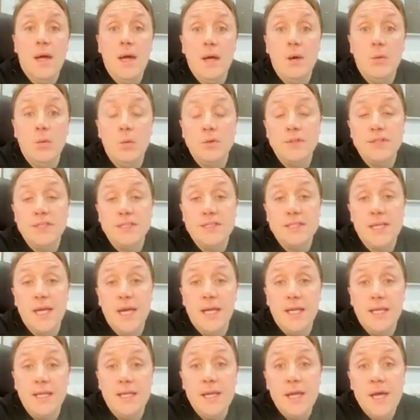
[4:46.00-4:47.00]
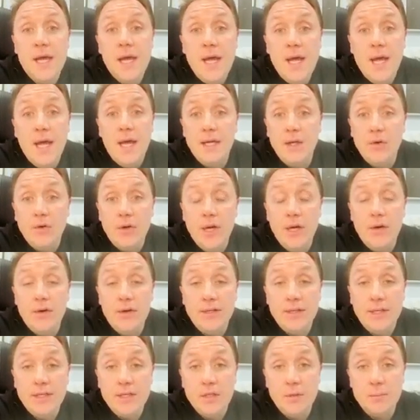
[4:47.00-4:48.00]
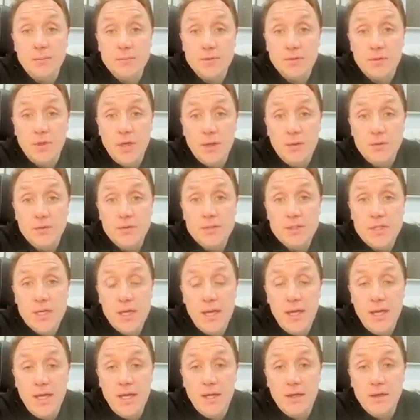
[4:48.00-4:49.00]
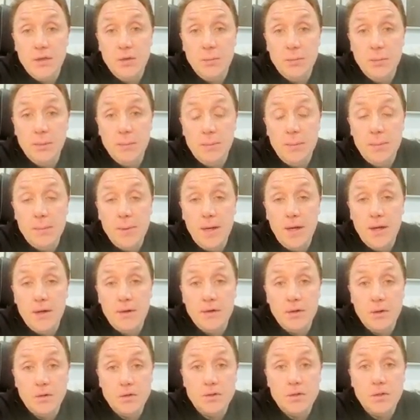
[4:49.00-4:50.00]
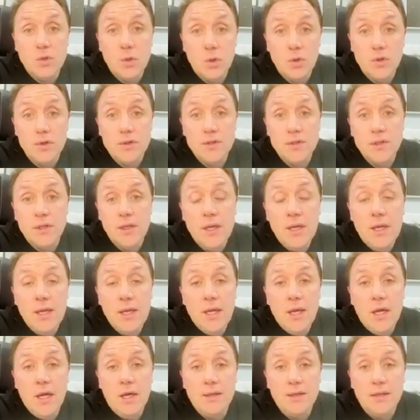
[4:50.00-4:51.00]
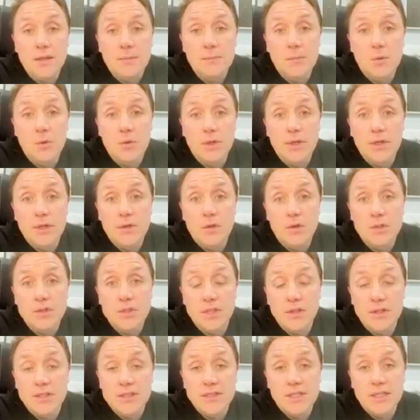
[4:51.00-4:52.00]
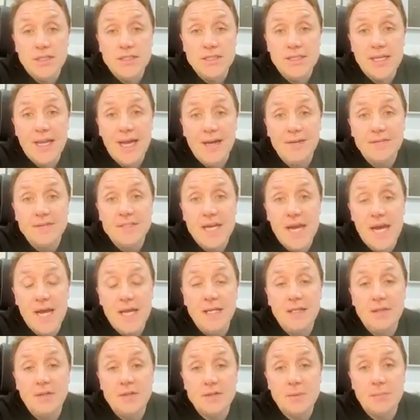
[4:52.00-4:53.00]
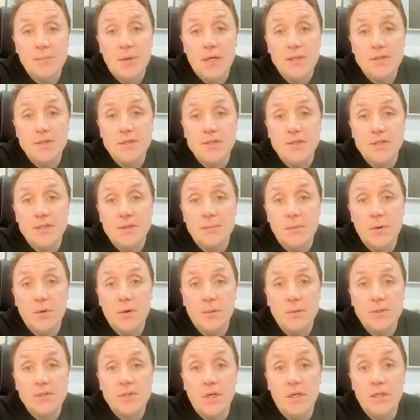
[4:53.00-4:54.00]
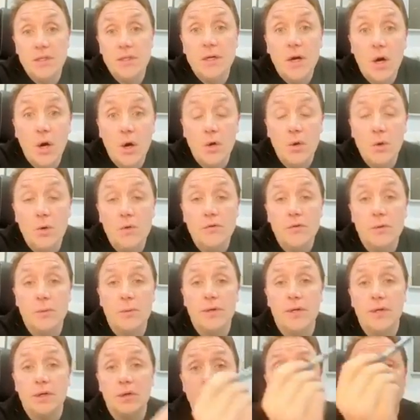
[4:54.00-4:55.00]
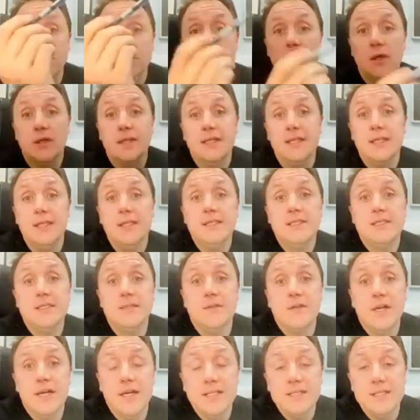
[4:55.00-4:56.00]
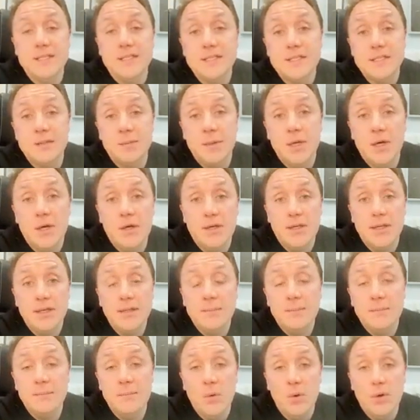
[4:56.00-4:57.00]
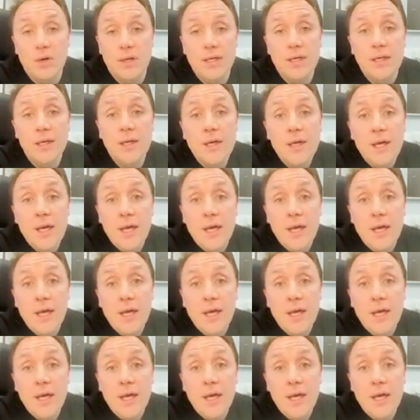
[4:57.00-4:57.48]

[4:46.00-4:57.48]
Once then your hearing date comes around, you'll be prepared and go to court on that morning. Court generally starts at 10:30. There's a process in the morning, what's called a call over, where they go through all the list of cases to be heard that morning.